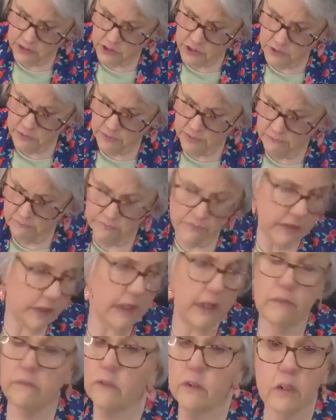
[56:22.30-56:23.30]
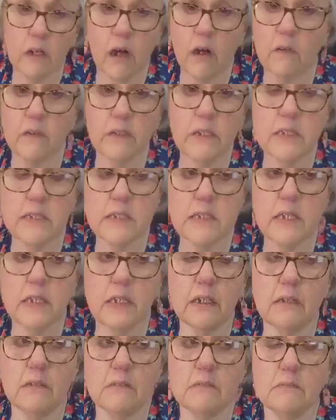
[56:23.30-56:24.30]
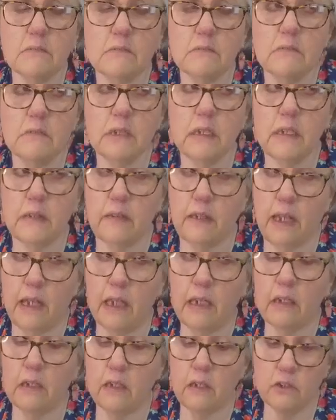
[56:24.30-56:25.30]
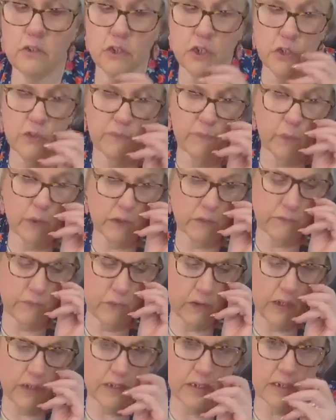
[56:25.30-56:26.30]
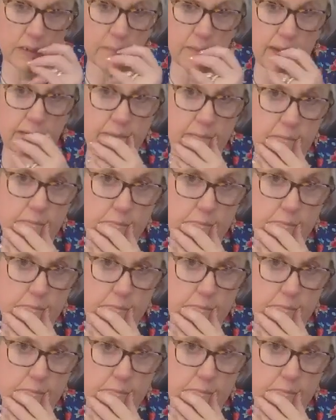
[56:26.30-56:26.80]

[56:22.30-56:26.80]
you have never called in sick in the 8 years you've worked for us? I'm like,